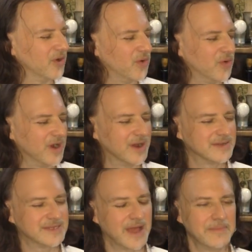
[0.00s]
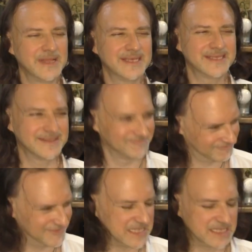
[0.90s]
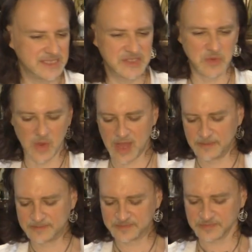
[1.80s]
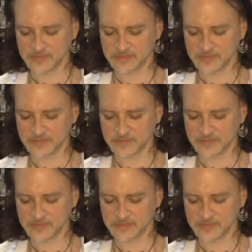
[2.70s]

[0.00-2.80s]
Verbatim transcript: or timeless. This is the one.